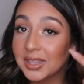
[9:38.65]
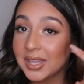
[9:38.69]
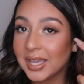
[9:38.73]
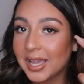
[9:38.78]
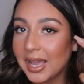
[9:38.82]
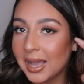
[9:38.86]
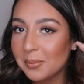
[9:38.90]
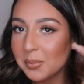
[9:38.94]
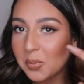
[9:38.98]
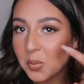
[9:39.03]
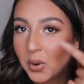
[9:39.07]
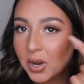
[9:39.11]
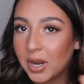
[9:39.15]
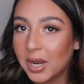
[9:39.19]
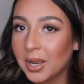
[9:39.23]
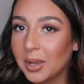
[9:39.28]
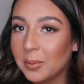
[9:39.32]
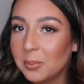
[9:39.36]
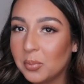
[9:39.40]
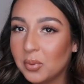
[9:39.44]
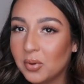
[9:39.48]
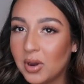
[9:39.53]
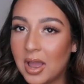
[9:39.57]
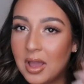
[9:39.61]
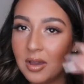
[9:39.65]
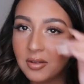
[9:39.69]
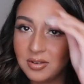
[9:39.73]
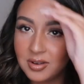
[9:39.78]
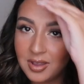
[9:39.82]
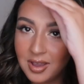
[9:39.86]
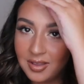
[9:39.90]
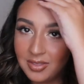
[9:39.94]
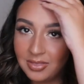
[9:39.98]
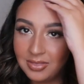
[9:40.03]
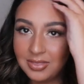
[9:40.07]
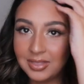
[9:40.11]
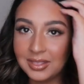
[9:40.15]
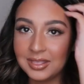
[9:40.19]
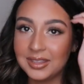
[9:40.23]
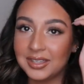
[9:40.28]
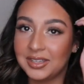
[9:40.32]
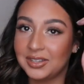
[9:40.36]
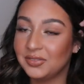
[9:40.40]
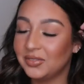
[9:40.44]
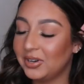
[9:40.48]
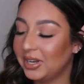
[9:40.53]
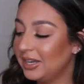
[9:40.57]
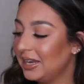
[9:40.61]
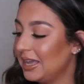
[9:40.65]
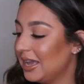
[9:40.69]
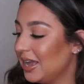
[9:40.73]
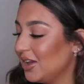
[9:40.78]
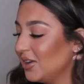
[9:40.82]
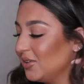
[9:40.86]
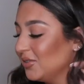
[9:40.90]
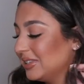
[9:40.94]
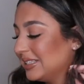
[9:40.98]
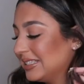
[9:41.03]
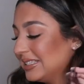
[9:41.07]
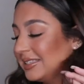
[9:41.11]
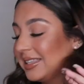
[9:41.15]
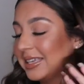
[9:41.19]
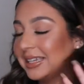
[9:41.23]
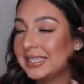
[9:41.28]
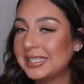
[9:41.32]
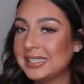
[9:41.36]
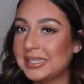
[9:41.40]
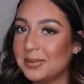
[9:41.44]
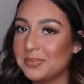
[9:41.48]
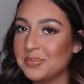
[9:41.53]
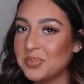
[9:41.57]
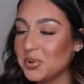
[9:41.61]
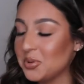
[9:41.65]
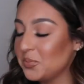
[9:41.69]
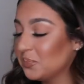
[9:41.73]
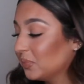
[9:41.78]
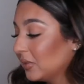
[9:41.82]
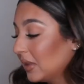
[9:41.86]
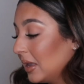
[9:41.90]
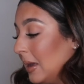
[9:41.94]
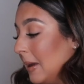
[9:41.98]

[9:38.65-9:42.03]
like I'm wearing a brown on the lid right now, like simple.